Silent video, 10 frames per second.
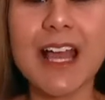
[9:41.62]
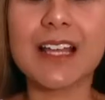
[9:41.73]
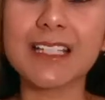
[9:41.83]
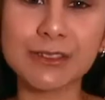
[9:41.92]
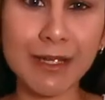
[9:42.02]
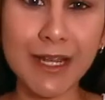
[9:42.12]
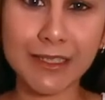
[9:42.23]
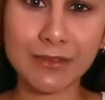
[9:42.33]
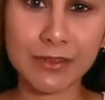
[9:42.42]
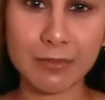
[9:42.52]
that's why I
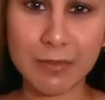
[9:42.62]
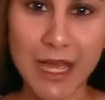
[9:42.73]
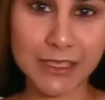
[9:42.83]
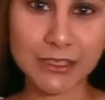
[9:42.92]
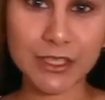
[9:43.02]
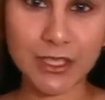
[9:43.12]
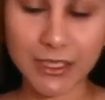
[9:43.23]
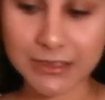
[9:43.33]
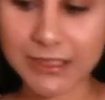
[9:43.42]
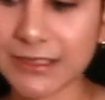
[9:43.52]
love to match colors.